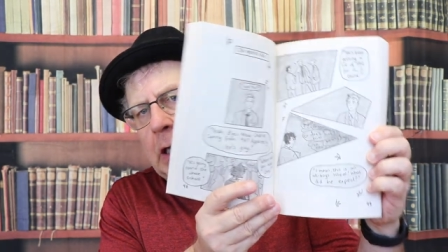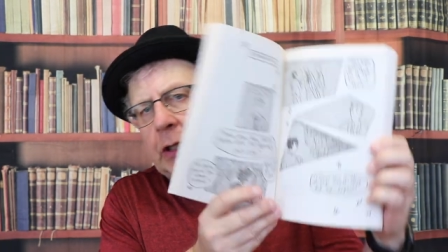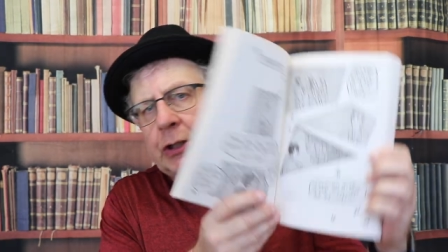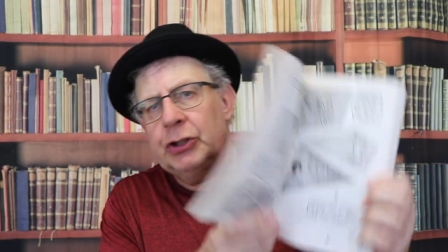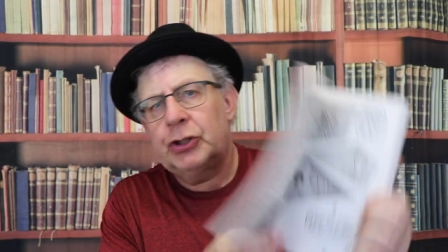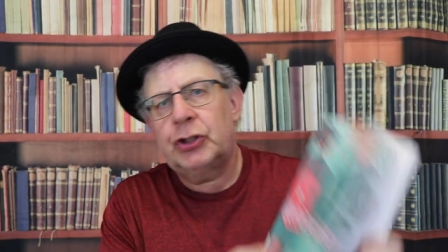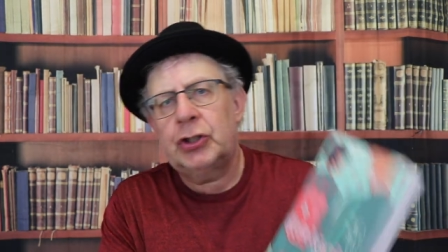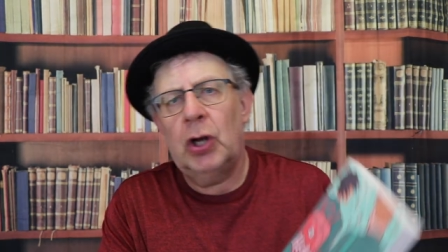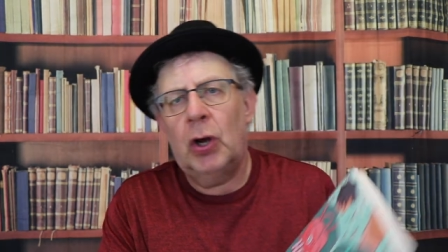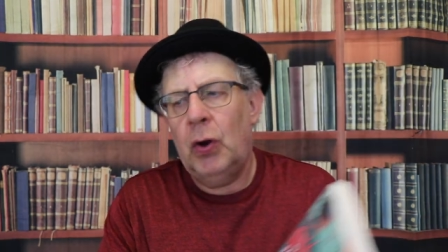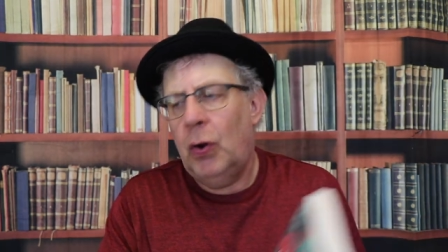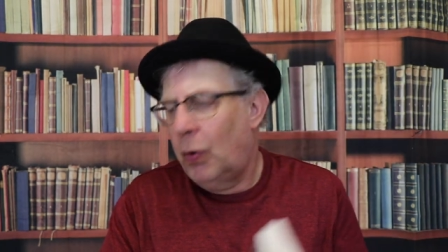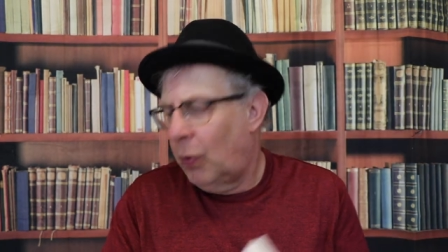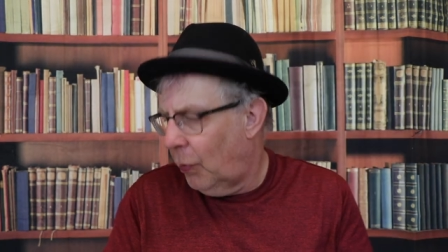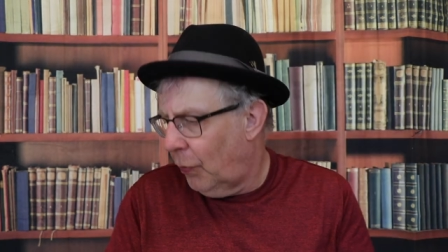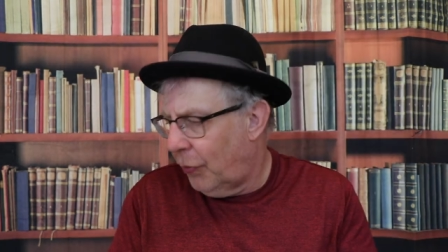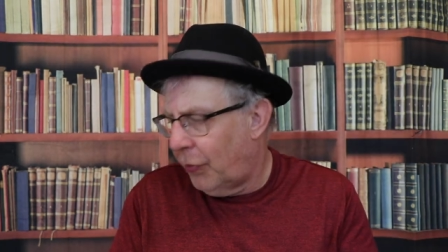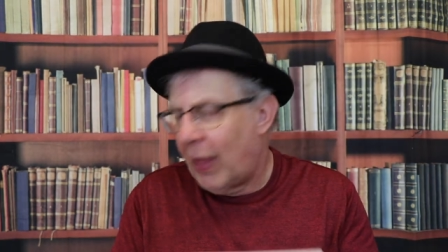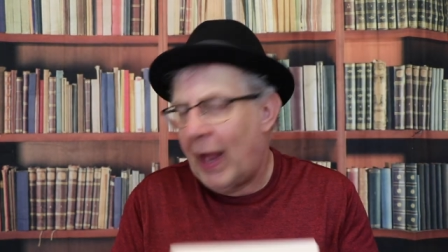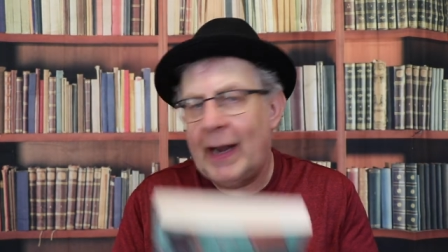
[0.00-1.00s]

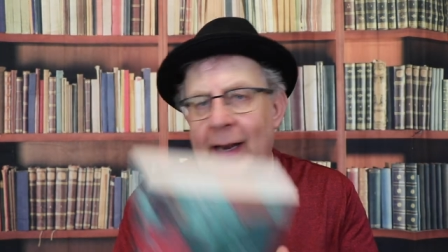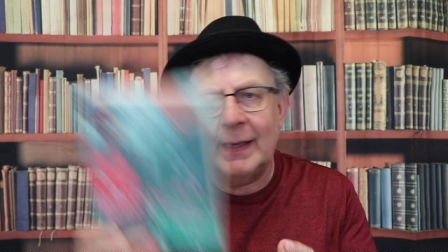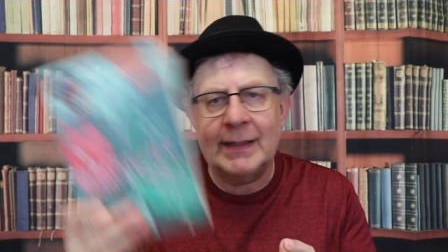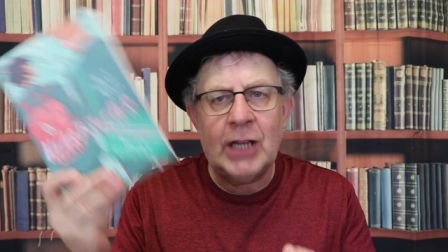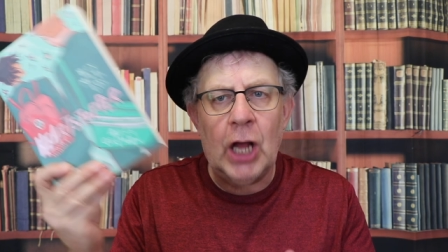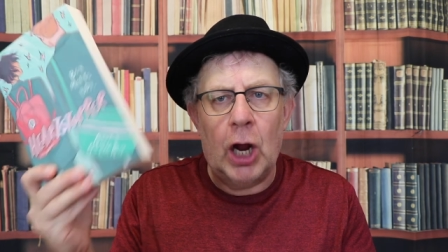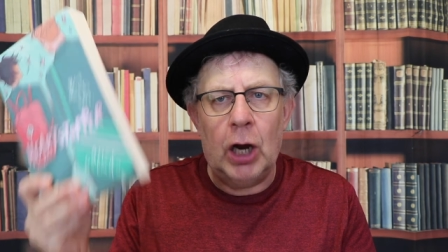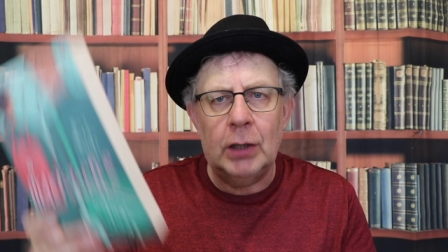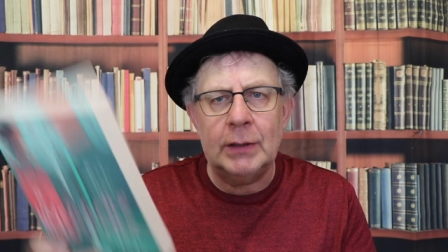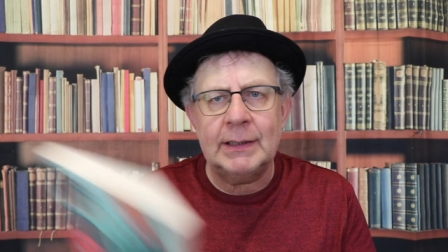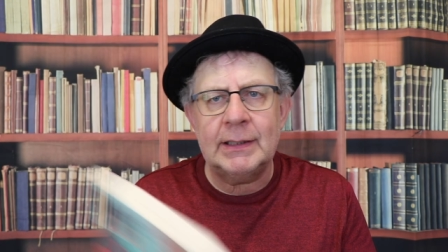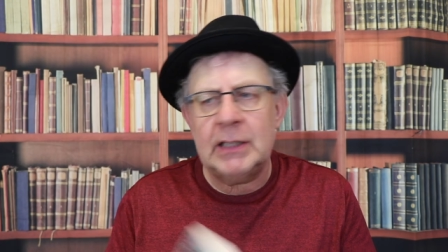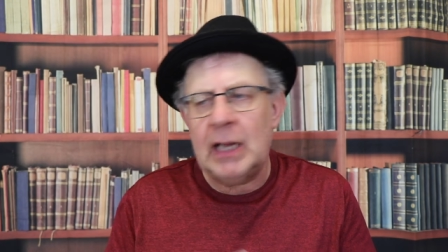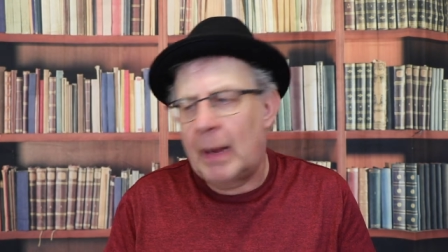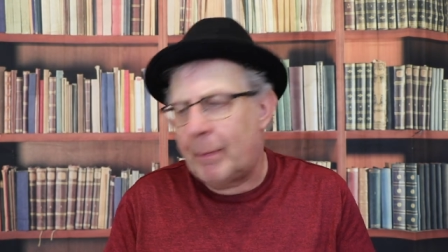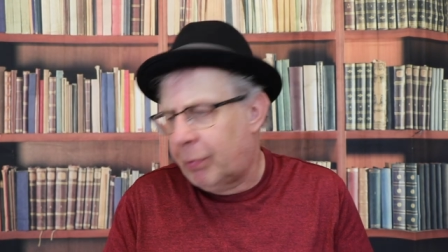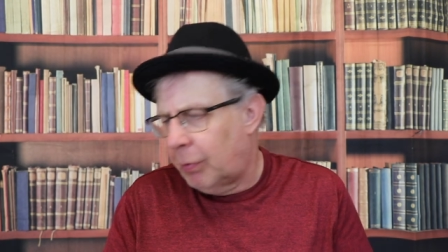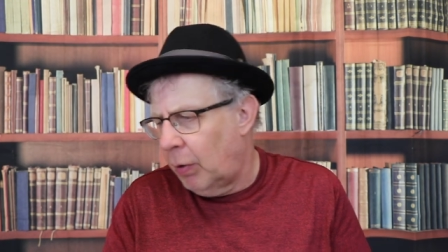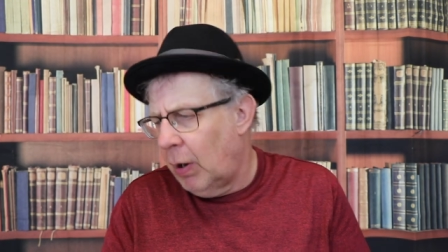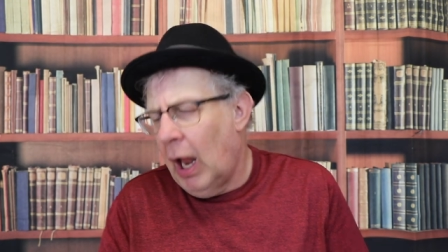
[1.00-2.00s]
So that is
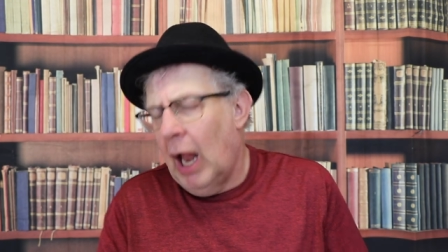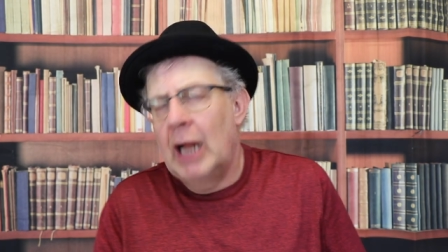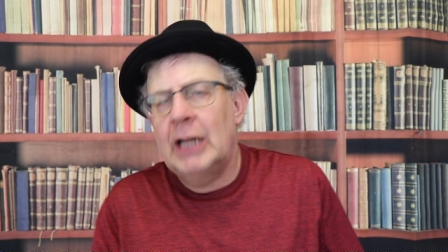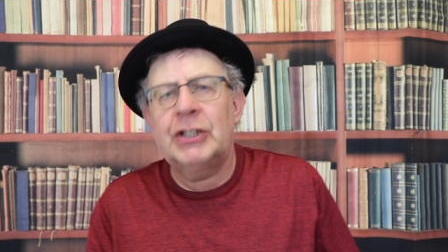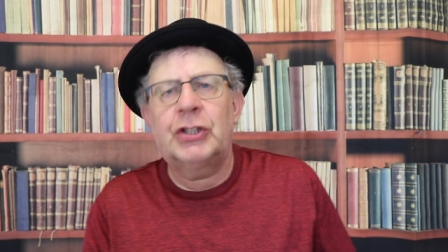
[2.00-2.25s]
Heartstopper.